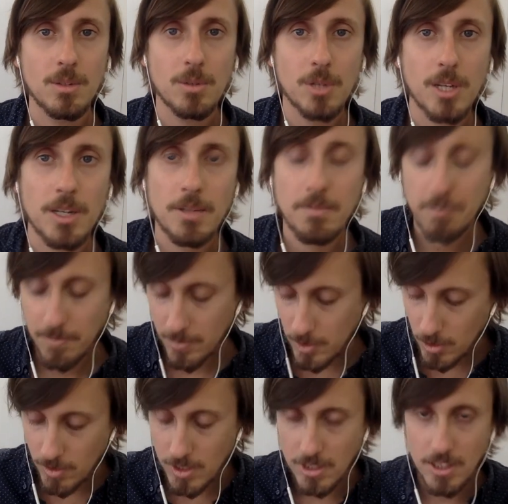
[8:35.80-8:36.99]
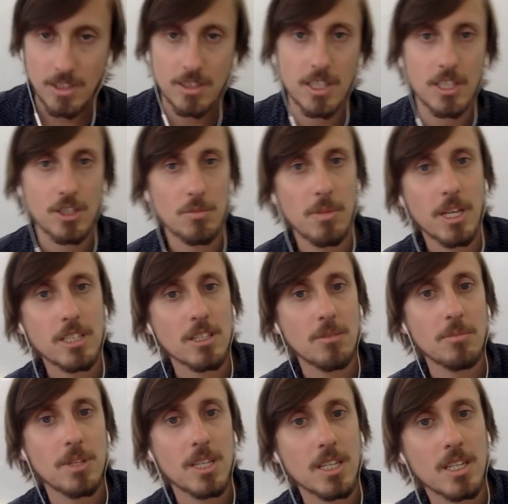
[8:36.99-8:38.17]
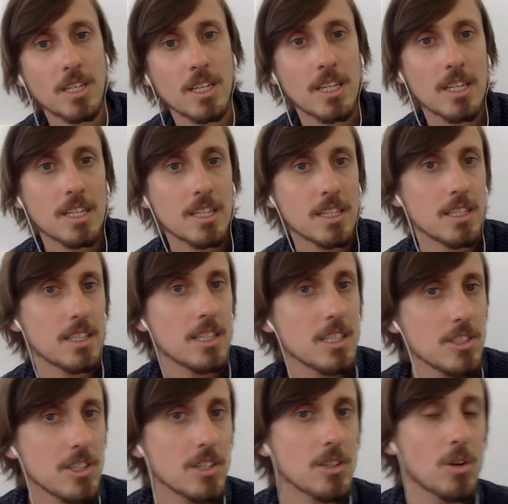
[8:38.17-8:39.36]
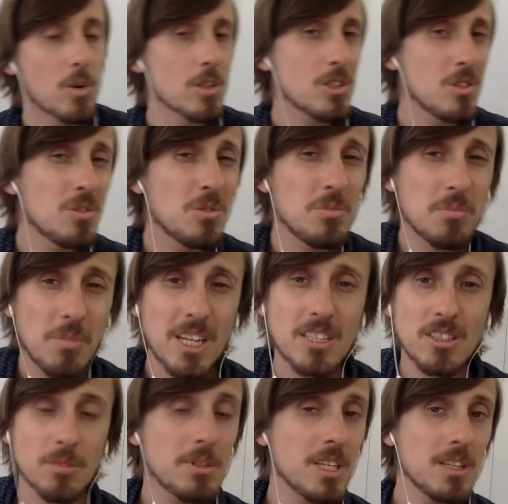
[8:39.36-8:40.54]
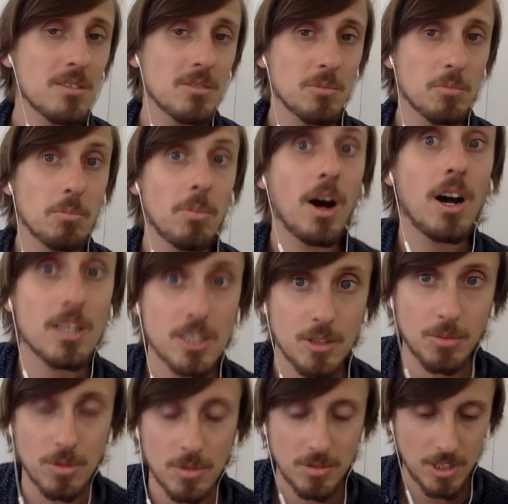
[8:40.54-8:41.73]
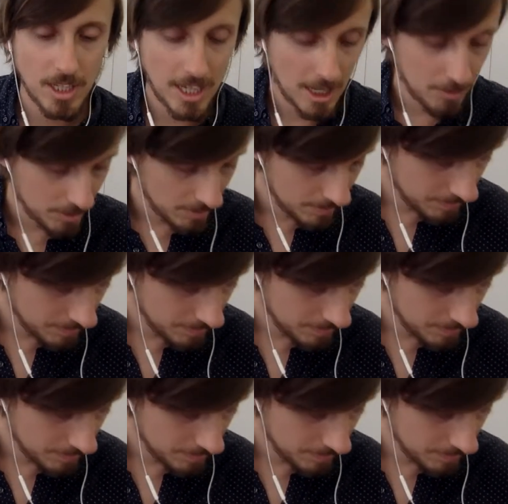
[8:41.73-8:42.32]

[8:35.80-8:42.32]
Okay, to facilitate, to make something easier or to make something possible to happen.